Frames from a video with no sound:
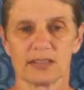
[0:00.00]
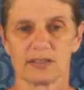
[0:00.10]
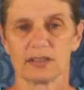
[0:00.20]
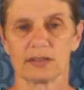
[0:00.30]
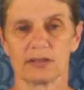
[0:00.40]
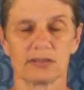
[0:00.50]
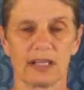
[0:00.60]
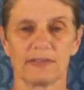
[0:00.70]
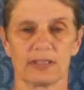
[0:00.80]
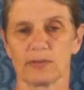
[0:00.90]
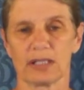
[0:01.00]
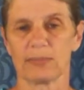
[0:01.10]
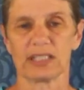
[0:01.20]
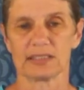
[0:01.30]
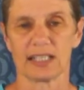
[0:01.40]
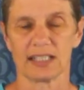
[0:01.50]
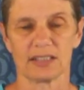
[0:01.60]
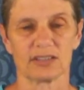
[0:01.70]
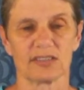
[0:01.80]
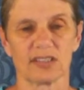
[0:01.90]
So you definitely want to maintain
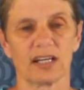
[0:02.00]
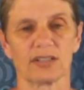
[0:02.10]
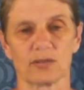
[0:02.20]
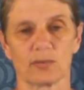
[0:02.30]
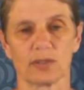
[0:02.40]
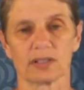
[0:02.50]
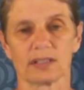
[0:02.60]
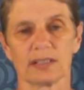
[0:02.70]
their desire to work.